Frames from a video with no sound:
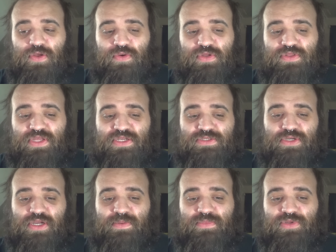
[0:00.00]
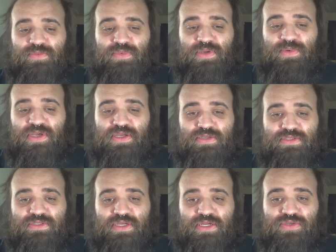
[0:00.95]
good things will come to me
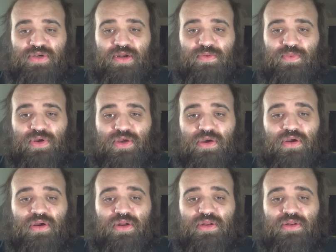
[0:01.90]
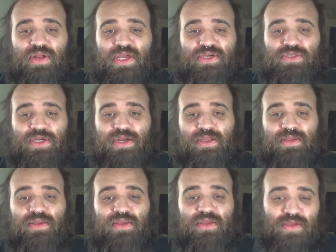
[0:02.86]
because I try to work hard and I try to
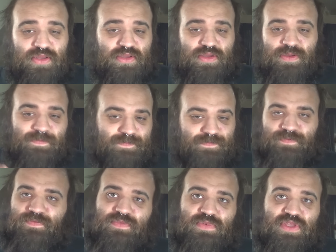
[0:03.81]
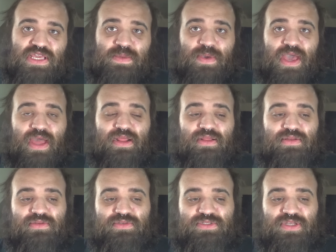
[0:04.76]
keep at it.
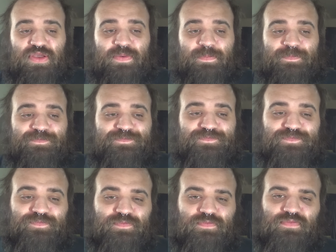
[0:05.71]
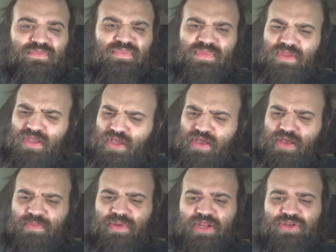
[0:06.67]
So,
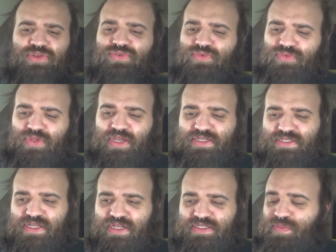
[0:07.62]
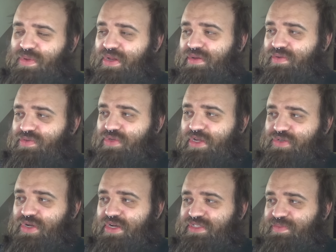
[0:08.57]
but I do, like I said, I
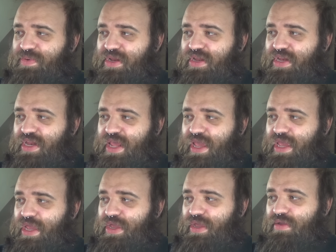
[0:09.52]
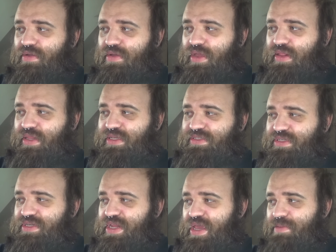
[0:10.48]
try to spend a day, at least a
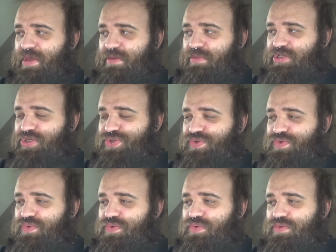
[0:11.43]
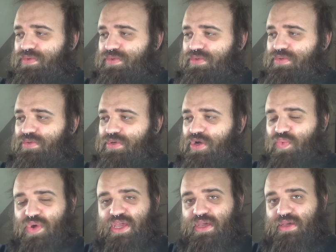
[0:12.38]
day, maybe 2 a
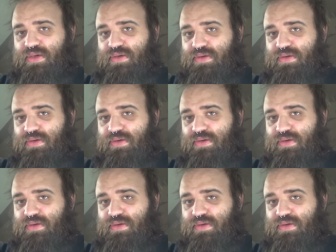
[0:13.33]
week